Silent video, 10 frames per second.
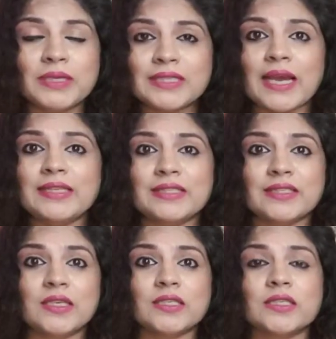
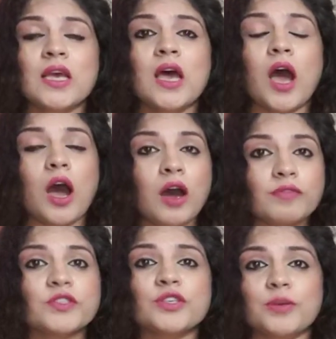Besides this,
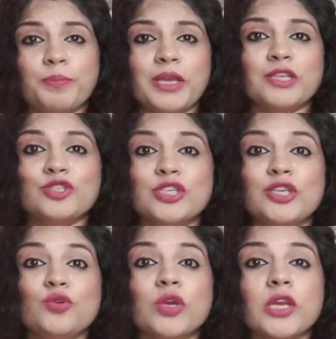after a PhD,
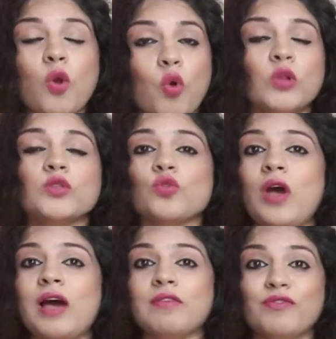you can
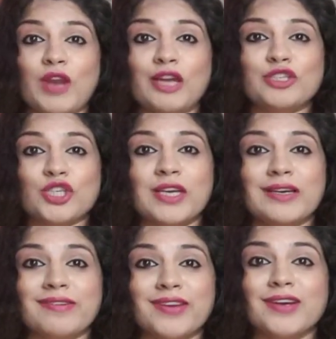also have a
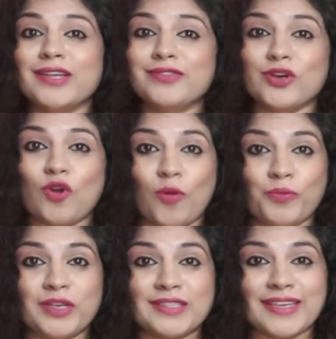flourishing career in the
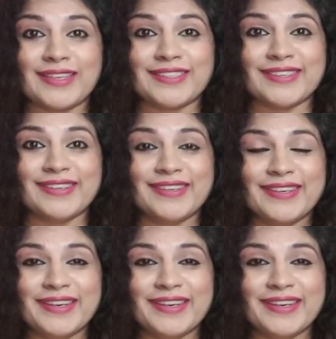corporate sector.